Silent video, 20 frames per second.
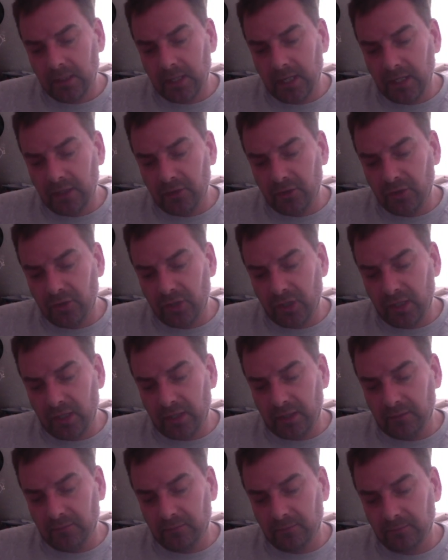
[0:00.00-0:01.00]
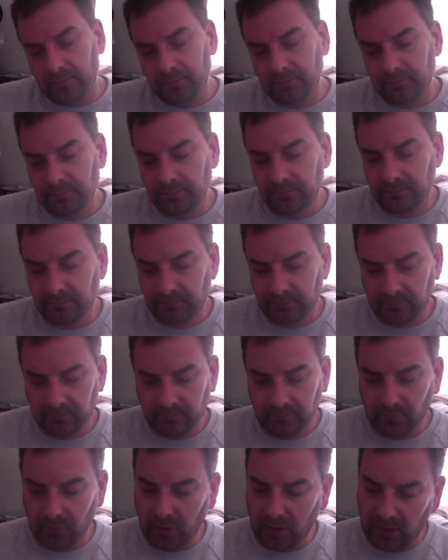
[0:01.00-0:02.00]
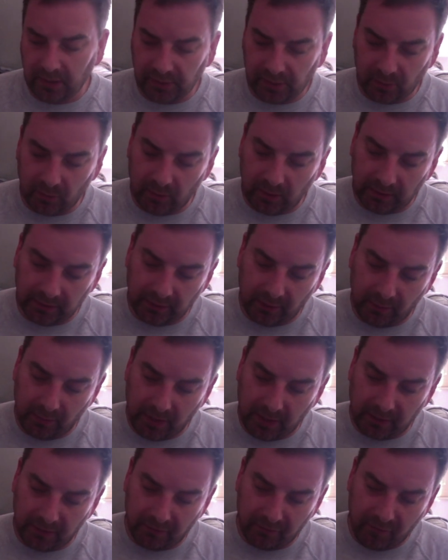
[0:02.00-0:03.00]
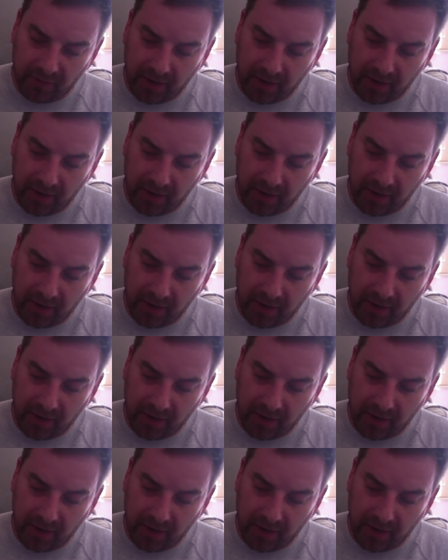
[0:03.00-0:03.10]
H J, well that's a well-known make of